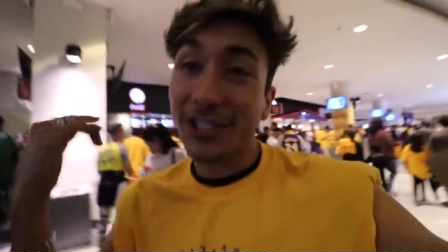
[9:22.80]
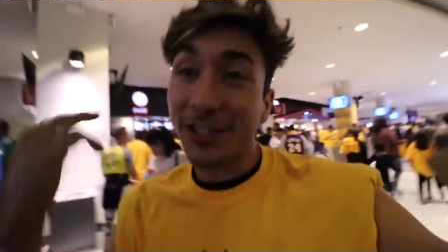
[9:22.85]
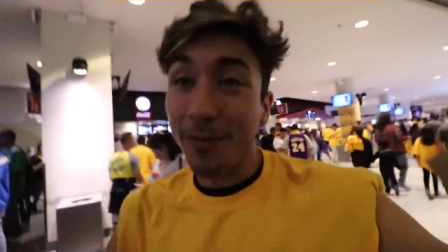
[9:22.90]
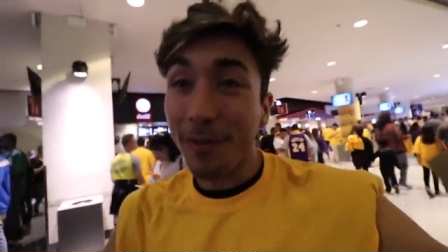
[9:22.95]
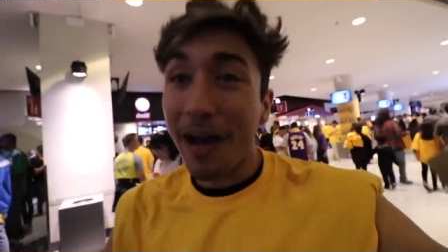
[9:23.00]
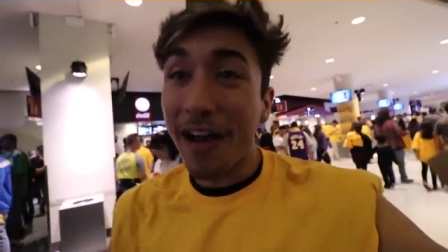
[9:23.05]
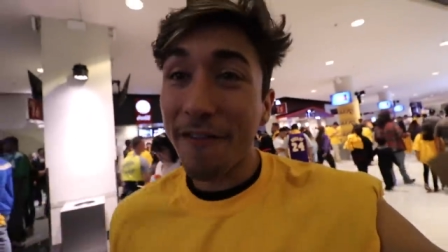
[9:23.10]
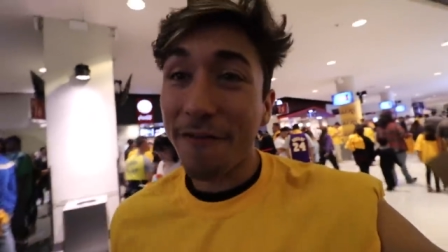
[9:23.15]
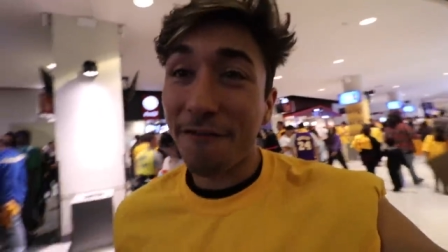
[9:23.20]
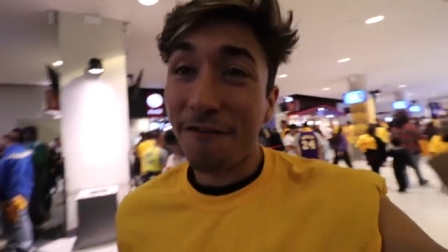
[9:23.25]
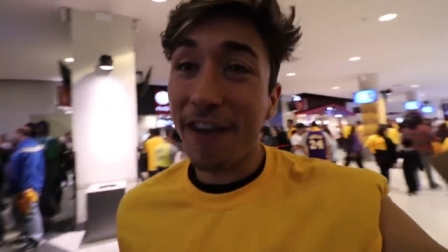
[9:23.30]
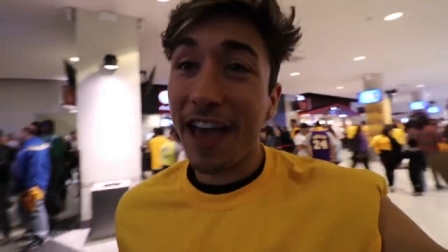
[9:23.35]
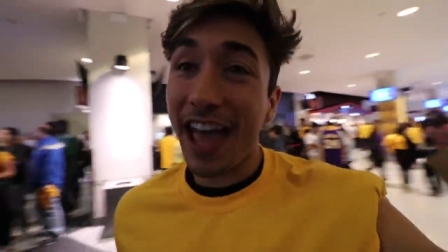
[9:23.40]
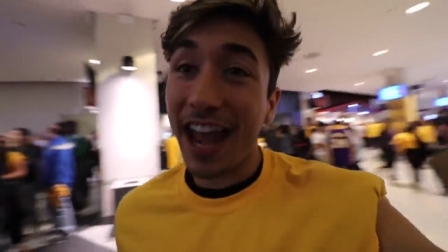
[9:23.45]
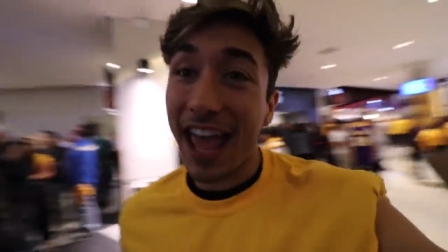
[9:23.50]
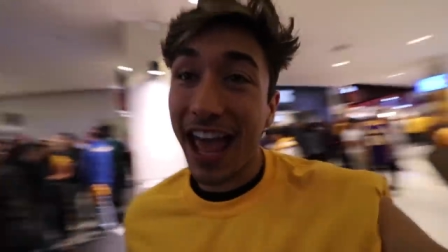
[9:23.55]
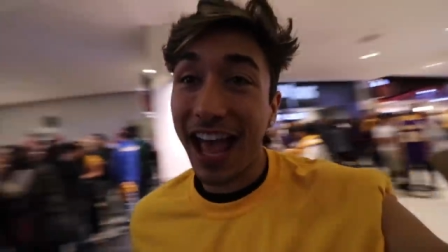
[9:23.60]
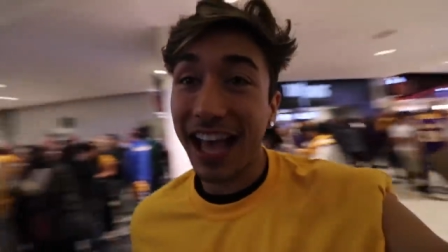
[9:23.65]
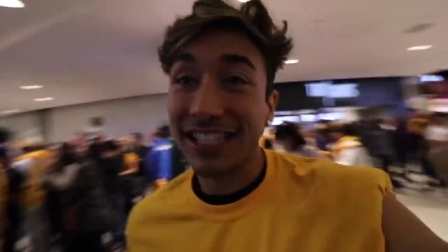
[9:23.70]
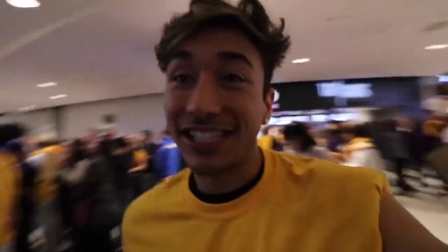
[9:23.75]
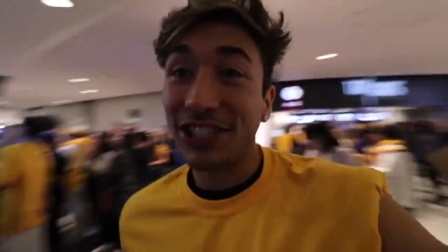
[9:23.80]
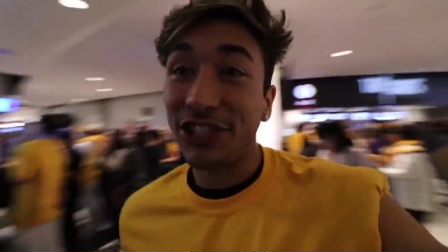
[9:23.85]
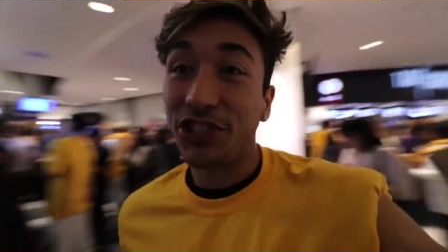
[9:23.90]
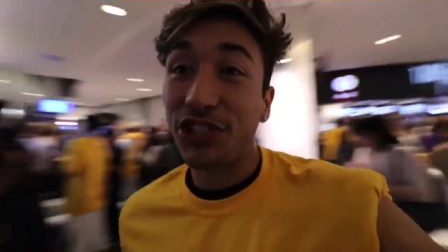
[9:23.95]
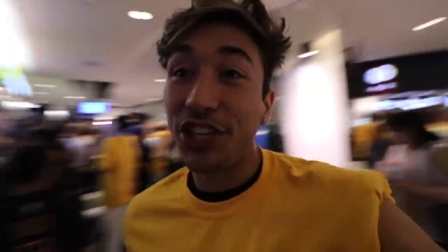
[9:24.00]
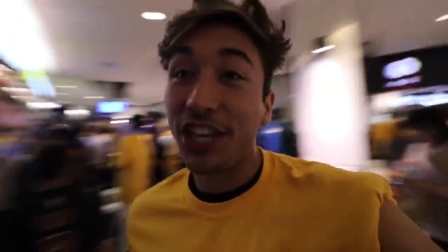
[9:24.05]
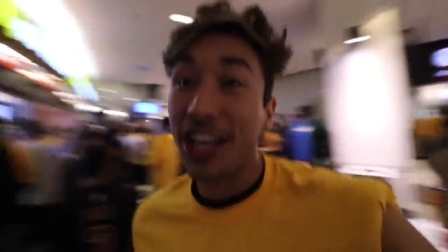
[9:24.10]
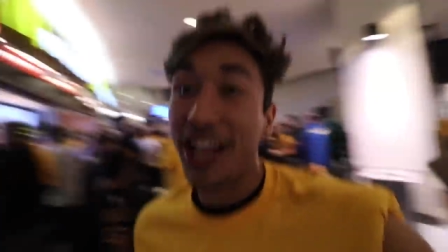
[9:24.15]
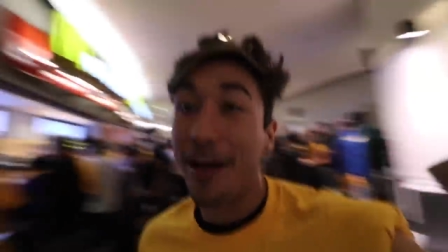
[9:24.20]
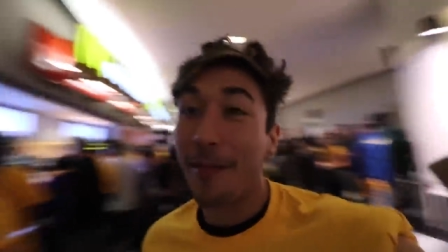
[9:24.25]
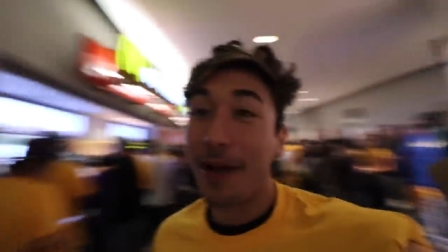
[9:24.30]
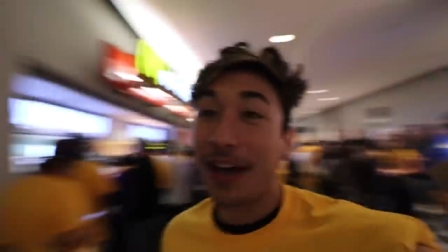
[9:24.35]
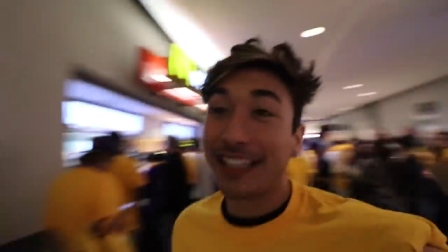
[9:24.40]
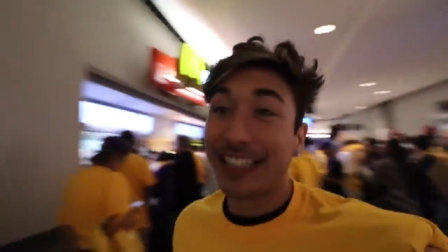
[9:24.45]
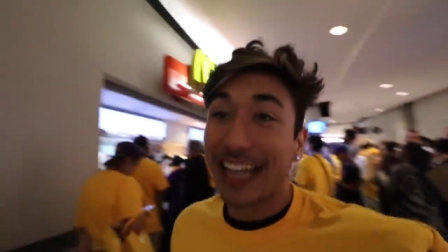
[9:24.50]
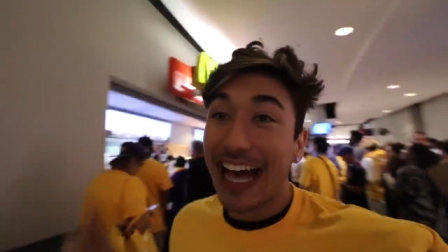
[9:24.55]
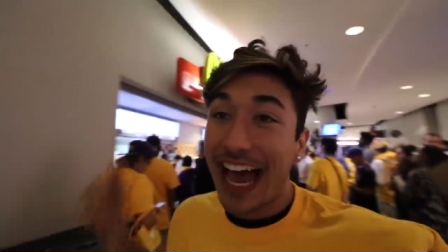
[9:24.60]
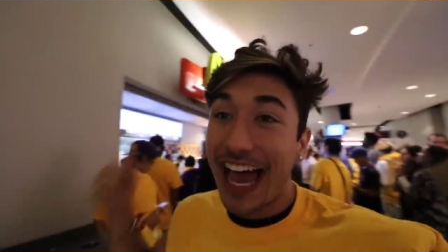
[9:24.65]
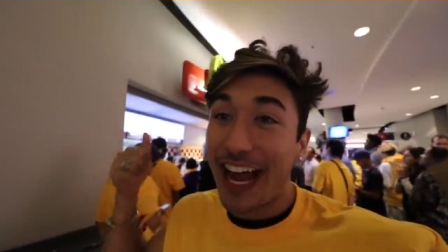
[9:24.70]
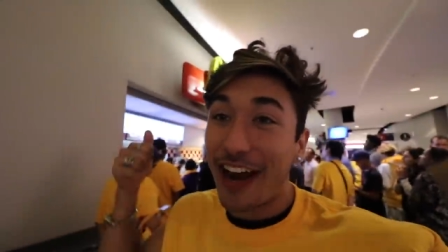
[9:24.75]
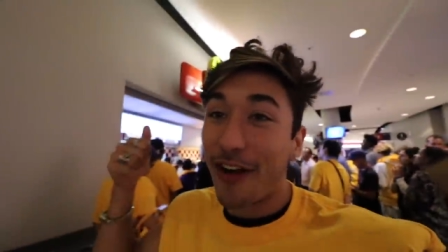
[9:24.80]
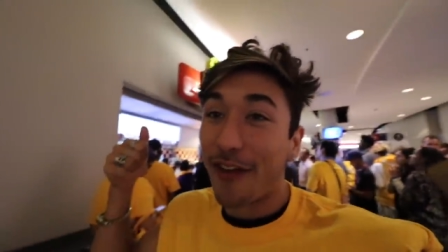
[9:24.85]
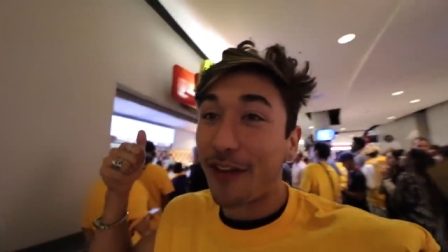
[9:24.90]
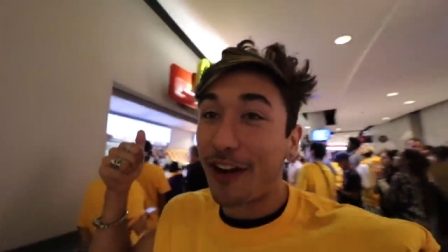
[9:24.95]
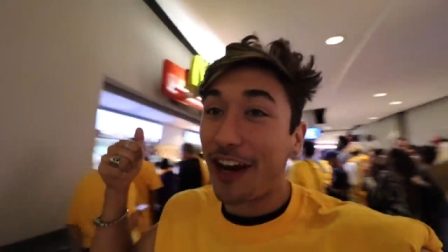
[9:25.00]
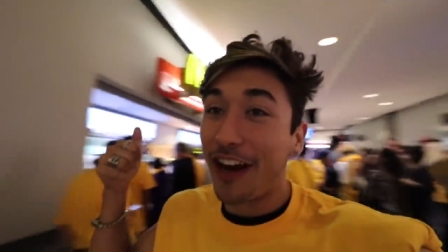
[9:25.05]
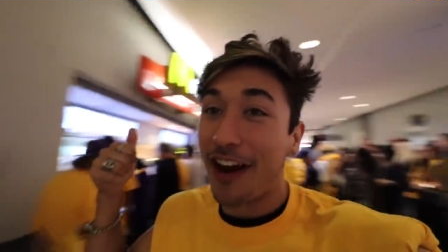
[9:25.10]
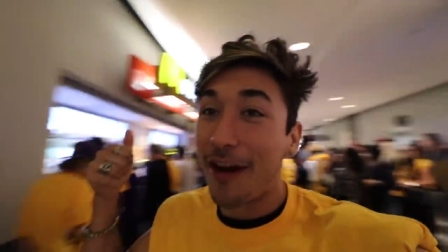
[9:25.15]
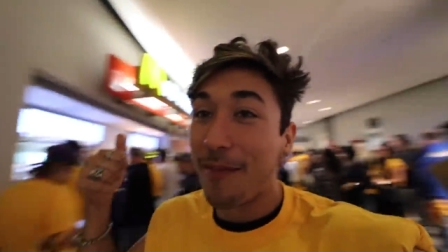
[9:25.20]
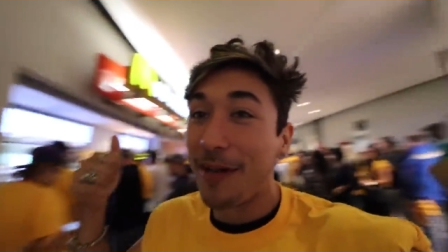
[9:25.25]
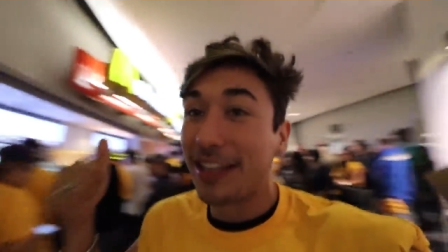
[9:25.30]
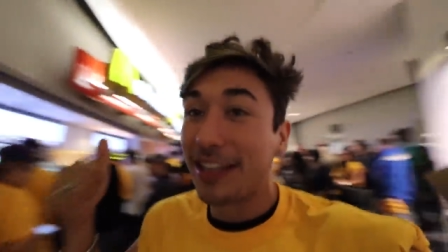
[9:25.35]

so my fat is cheating on my diet over here at